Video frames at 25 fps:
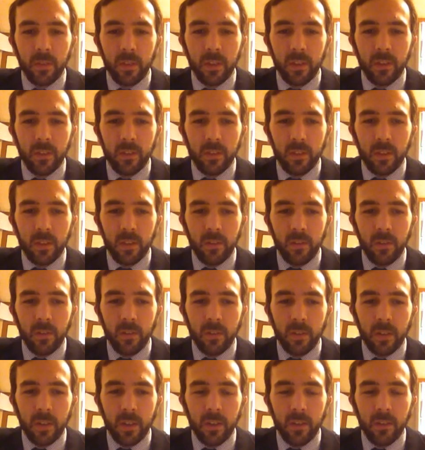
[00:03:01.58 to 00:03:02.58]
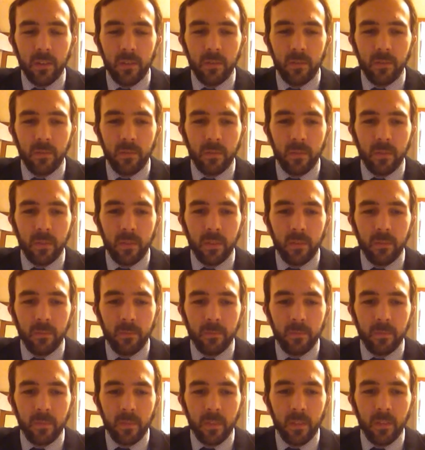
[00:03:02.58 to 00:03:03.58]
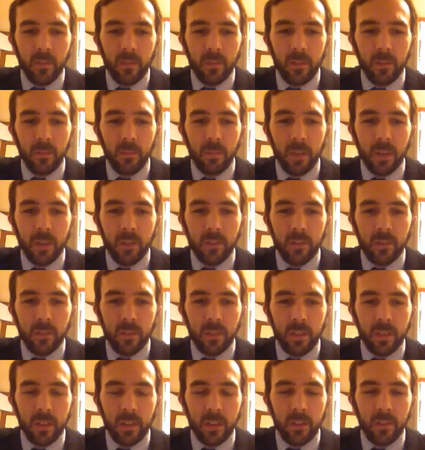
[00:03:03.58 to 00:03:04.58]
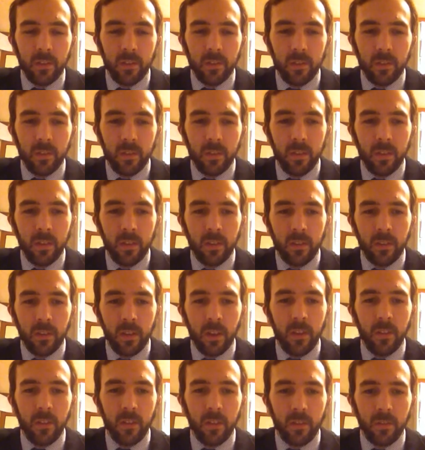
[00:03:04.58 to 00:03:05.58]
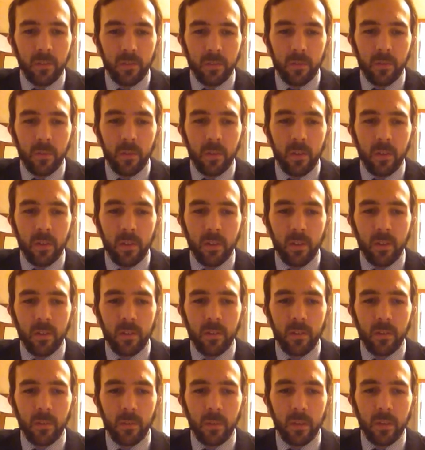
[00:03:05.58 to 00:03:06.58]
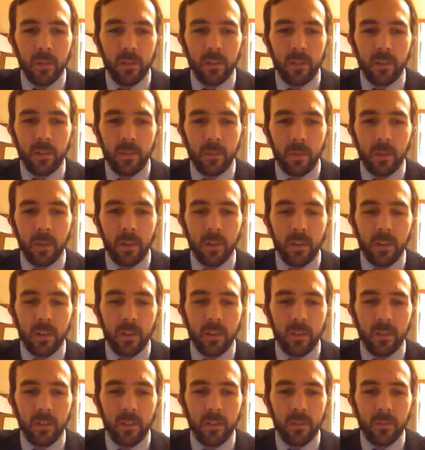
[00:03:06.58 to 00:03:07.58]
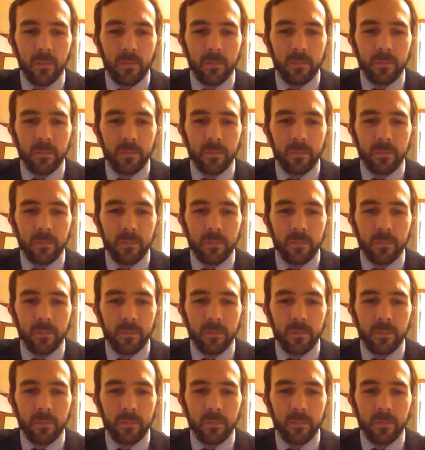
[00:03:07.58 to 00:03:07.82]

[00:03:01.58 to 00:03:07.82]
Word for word: things that I wrote down, some major things that I thought was wrong about the experience,